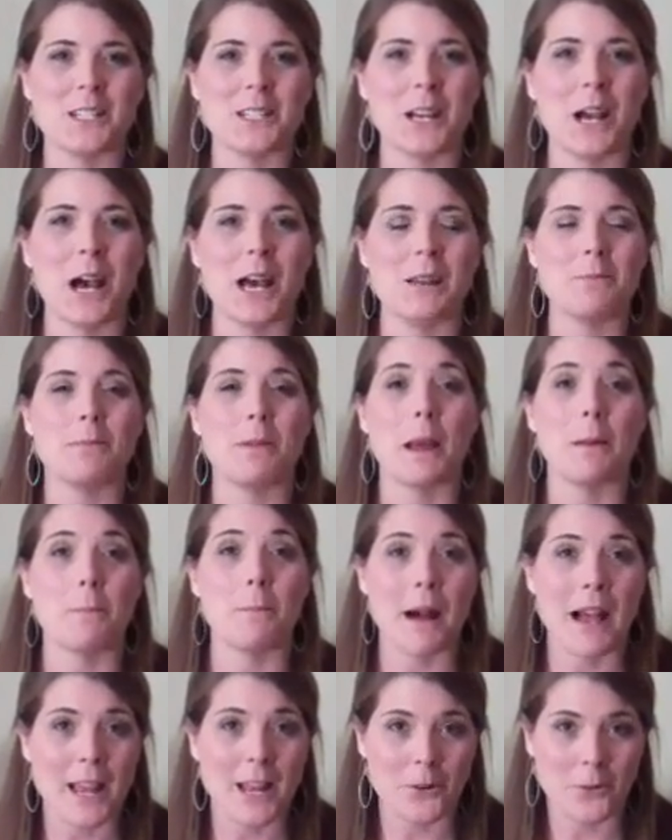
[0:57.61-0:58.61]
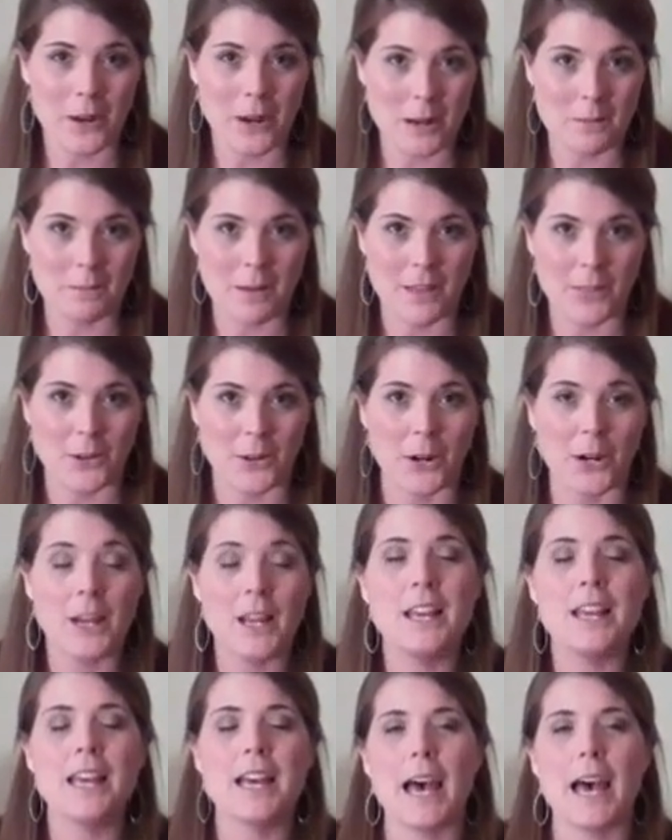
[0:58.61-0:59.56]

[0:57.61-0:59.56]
taught by my grandmother